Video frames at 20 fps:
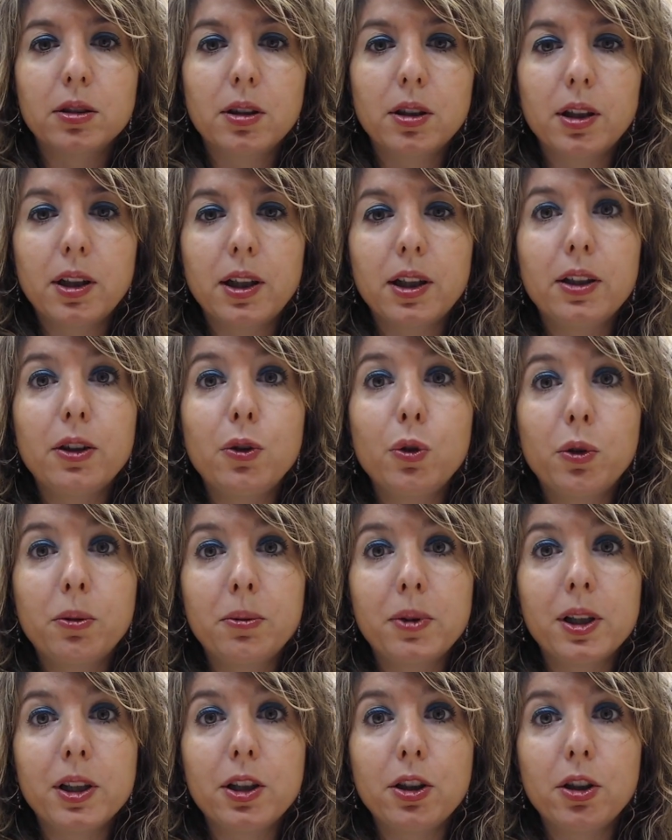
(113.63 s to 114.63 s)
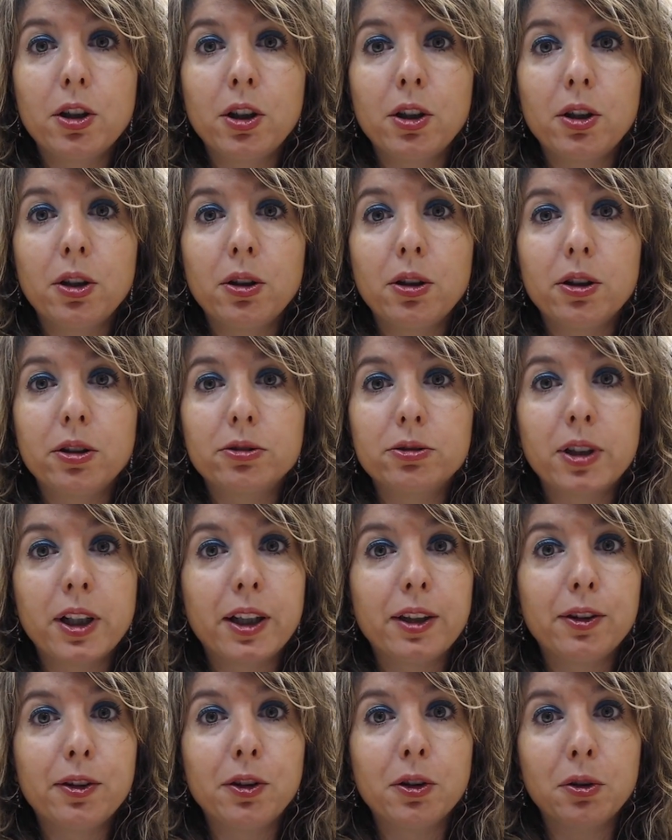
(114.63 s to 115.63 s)
And normally you
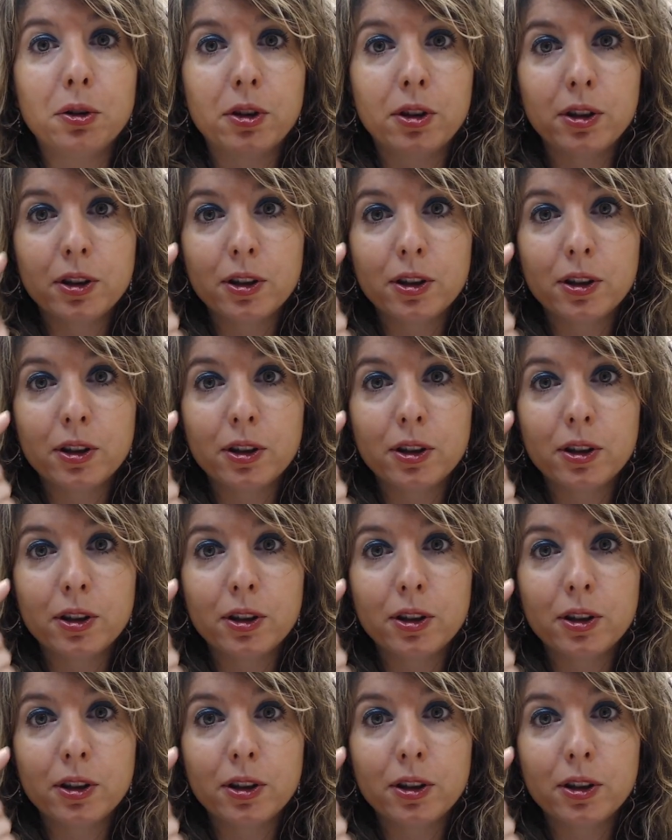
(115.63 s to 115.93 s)
raise your